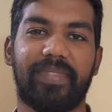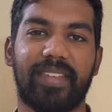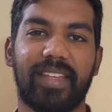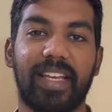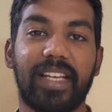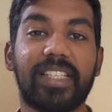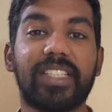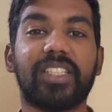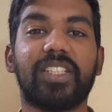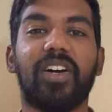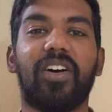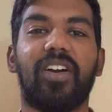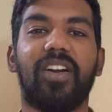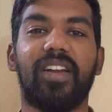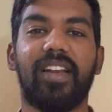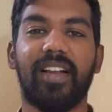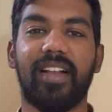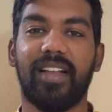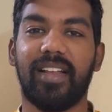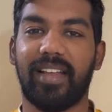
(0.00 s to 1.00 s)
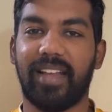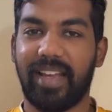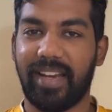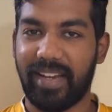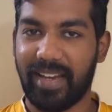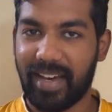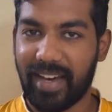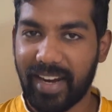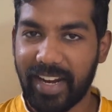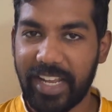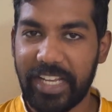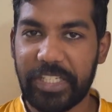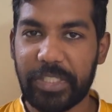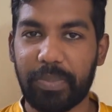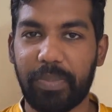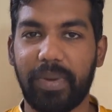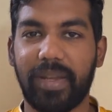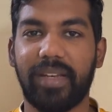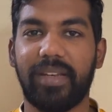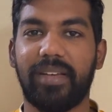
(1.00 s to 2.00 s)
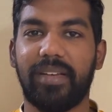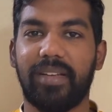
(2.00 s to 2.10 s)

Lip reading: It's called an arrangement